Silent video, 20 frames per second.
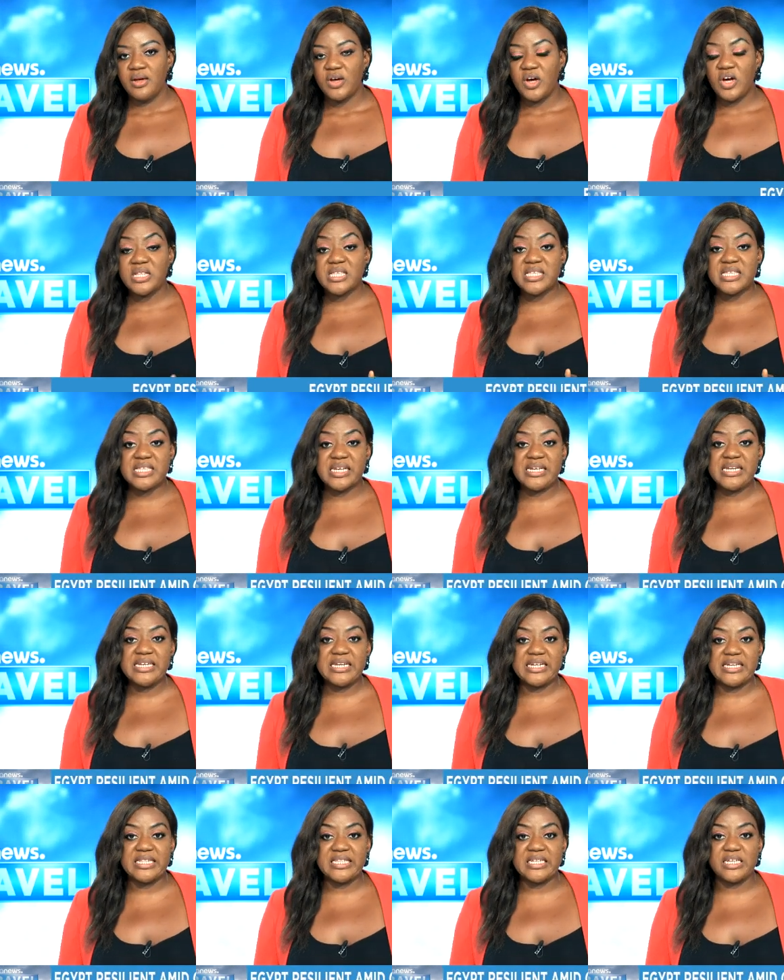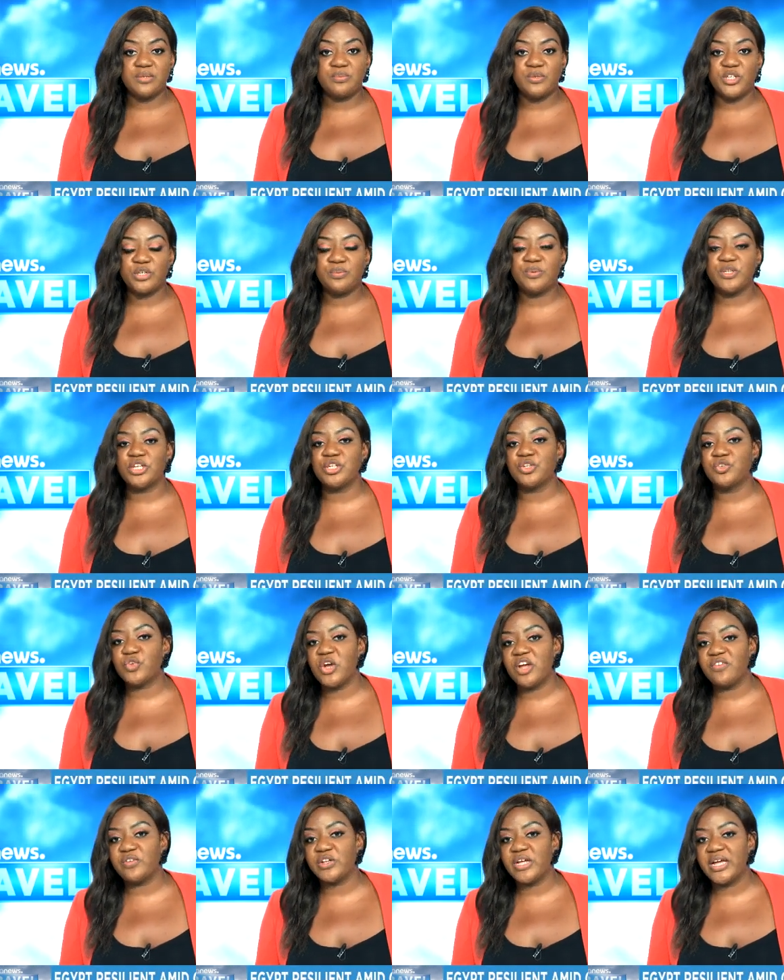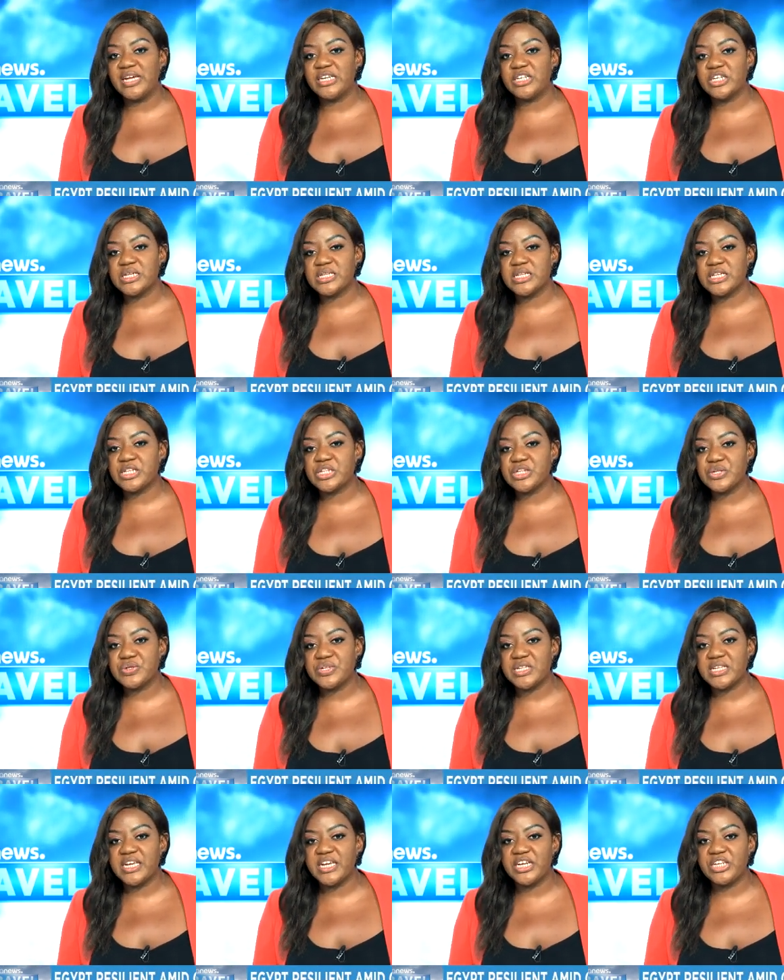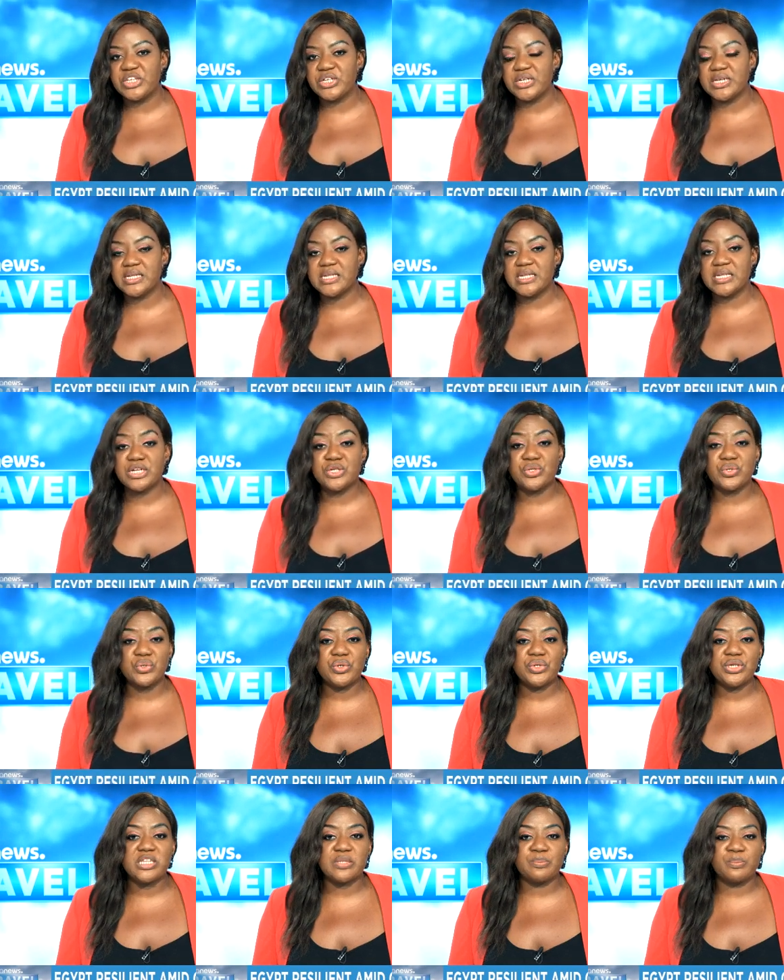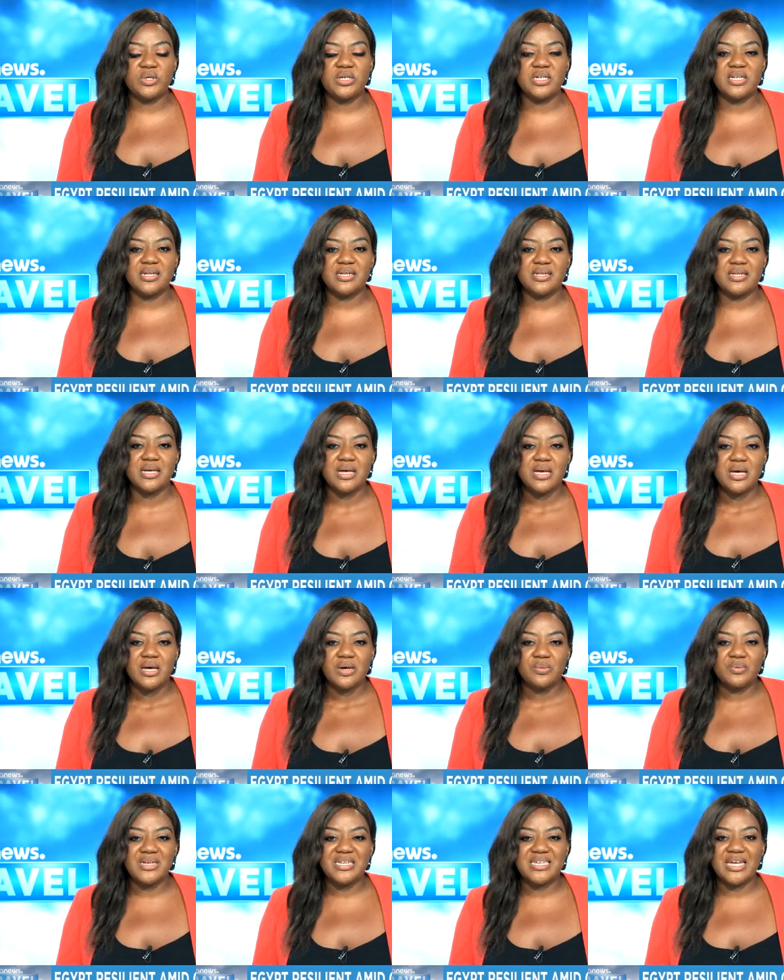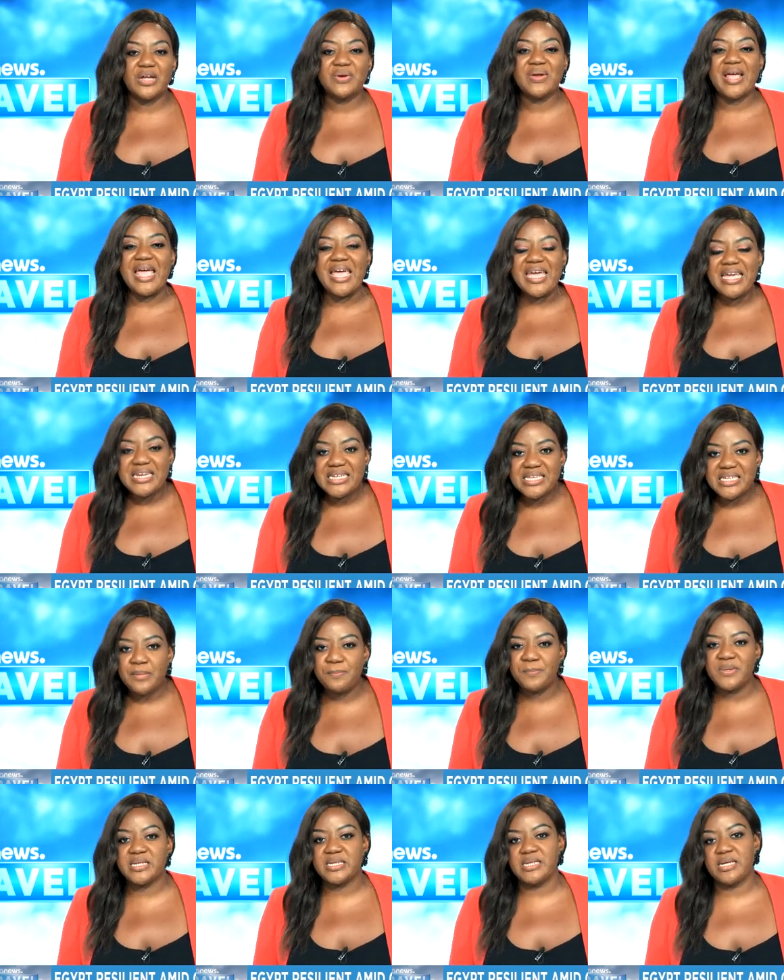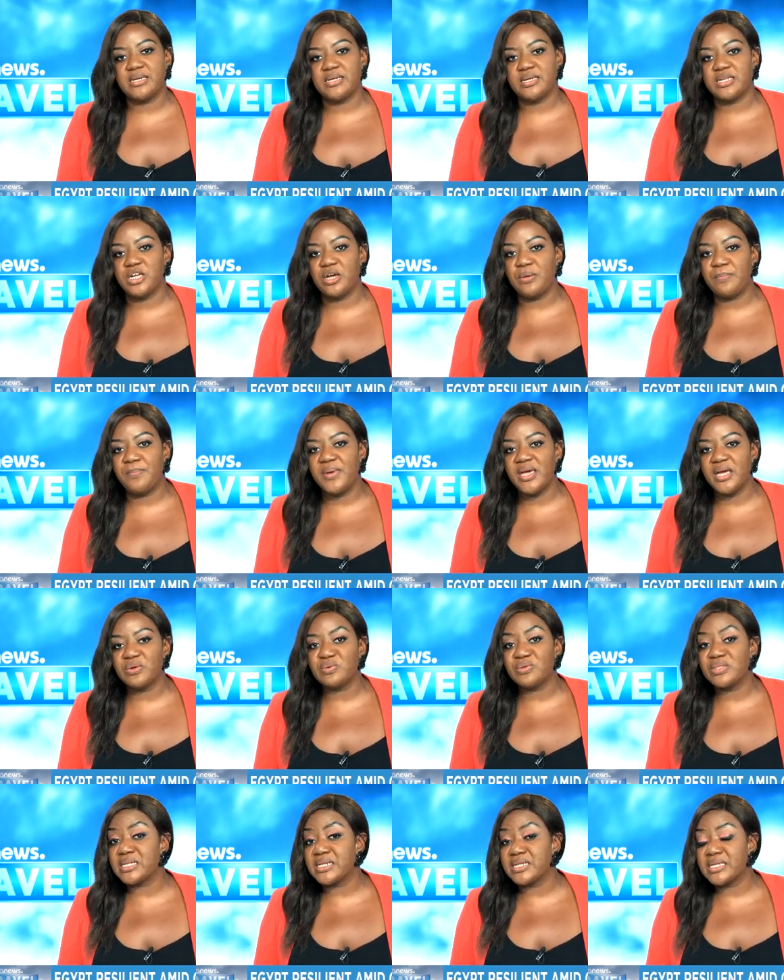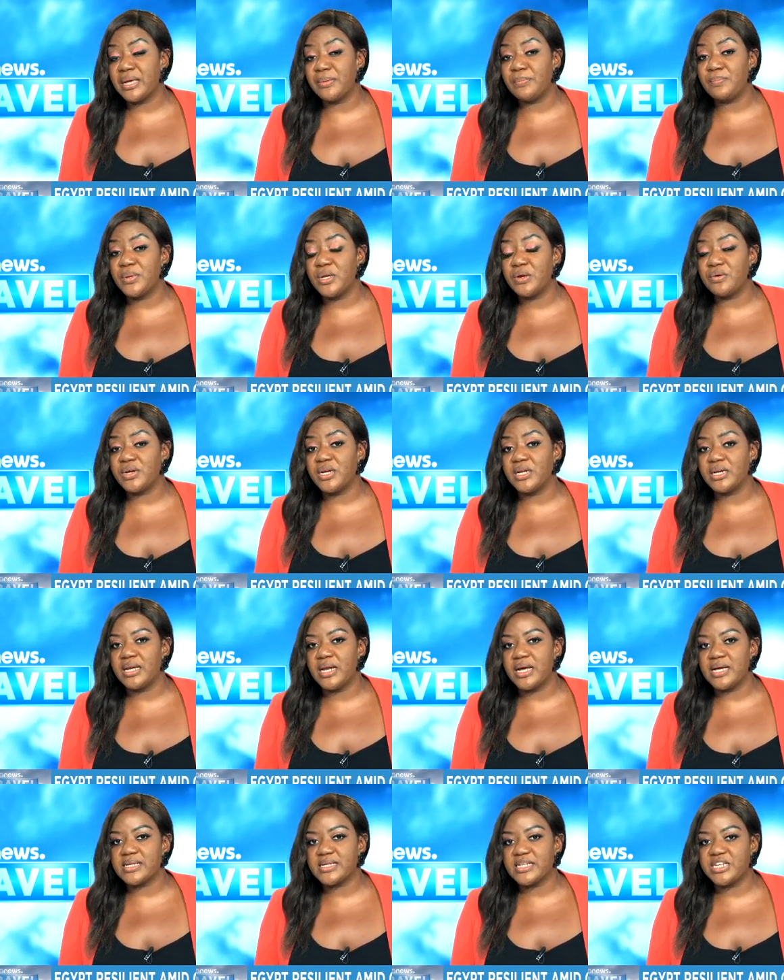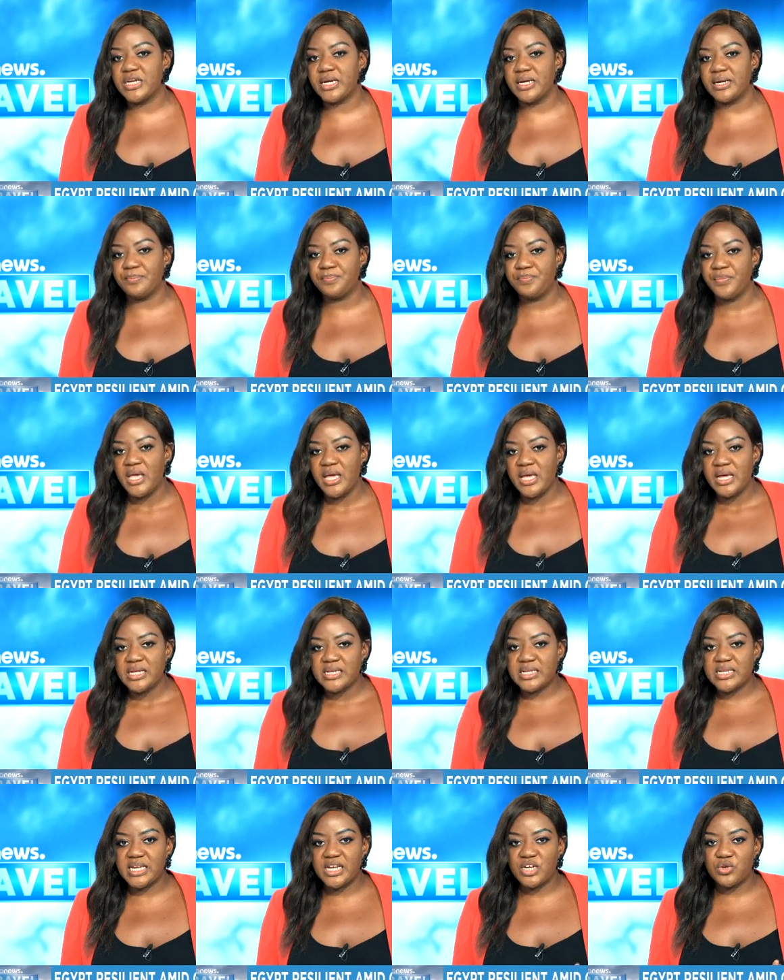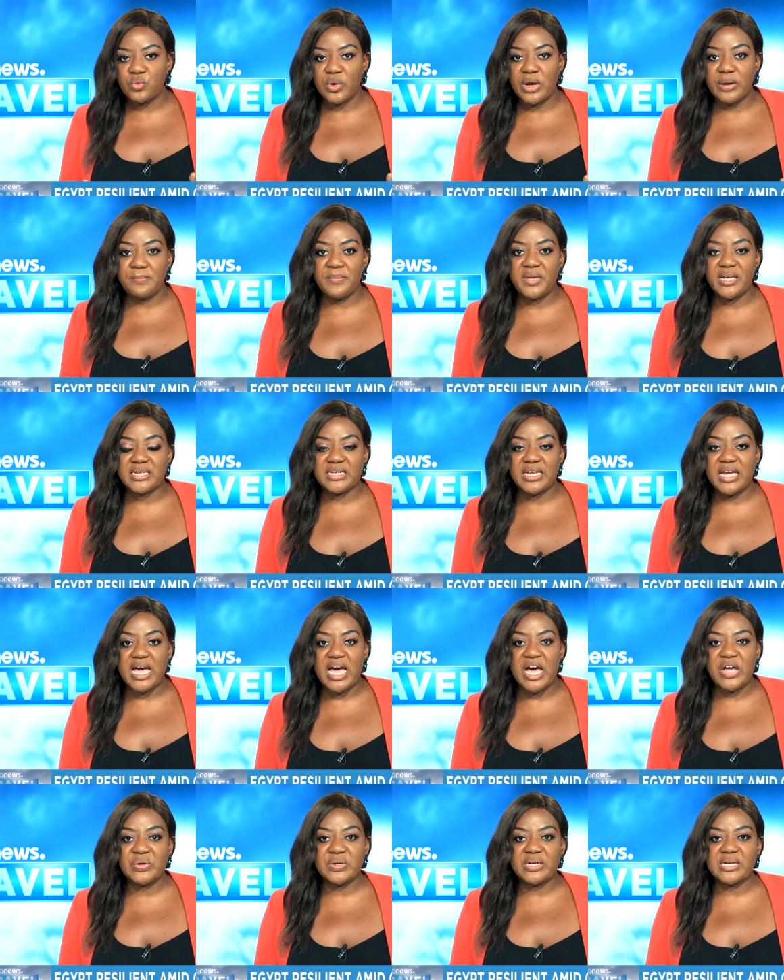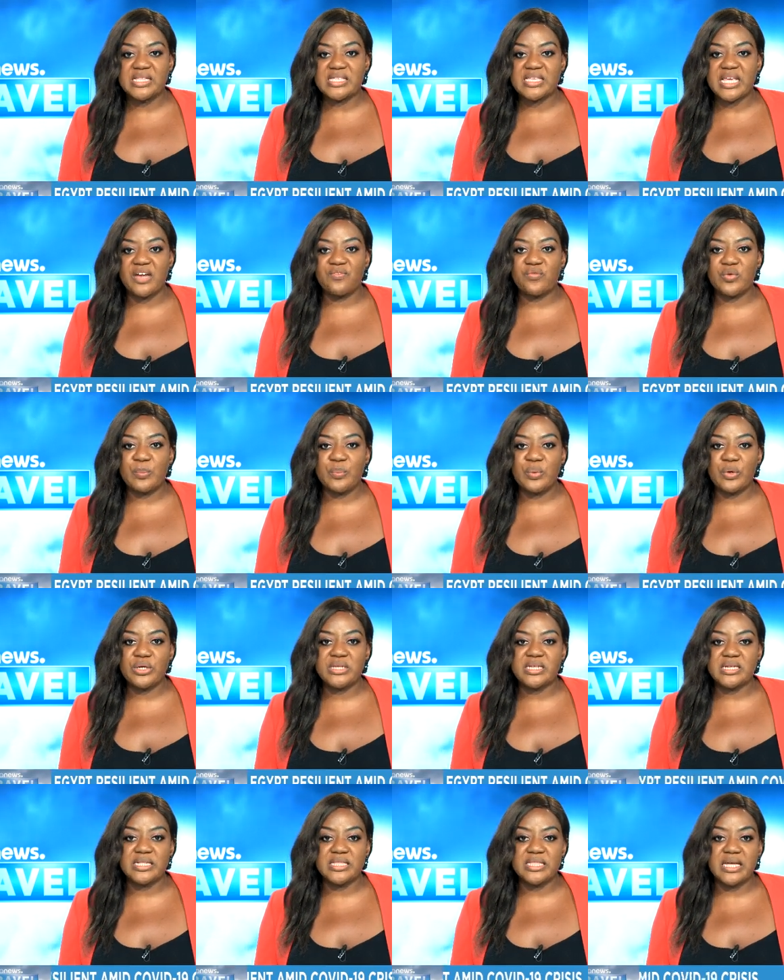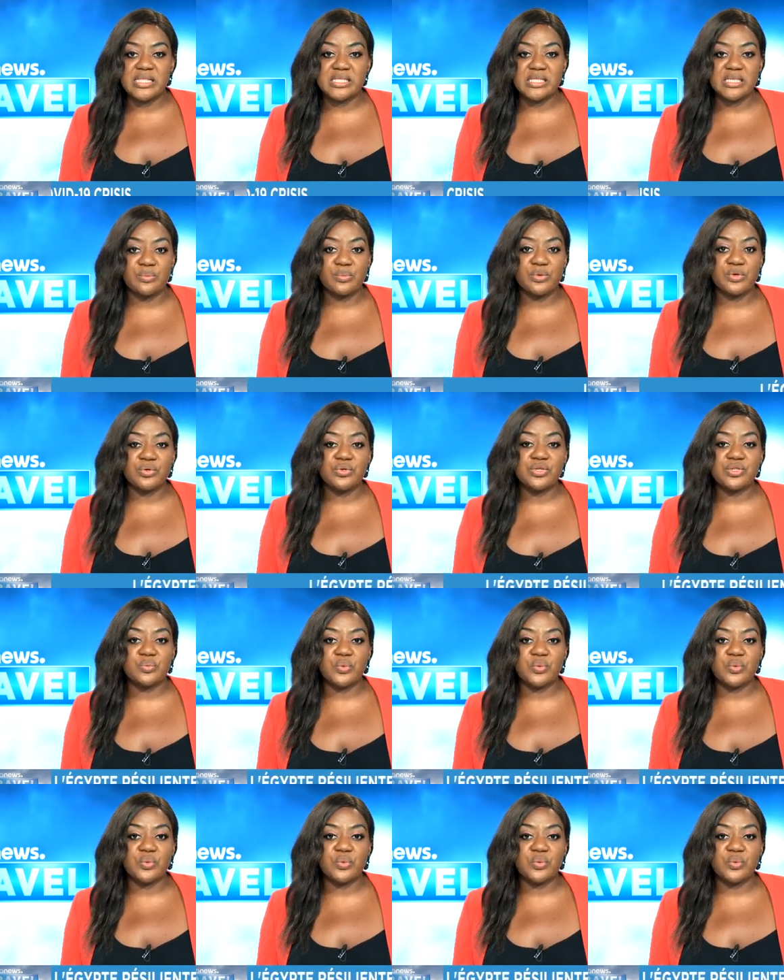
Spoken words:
On Sunday, the Egyptian Travel Agents Association said tourist bookings were down 80% compared with the same period last year. State-run media outlets have reported that some cruise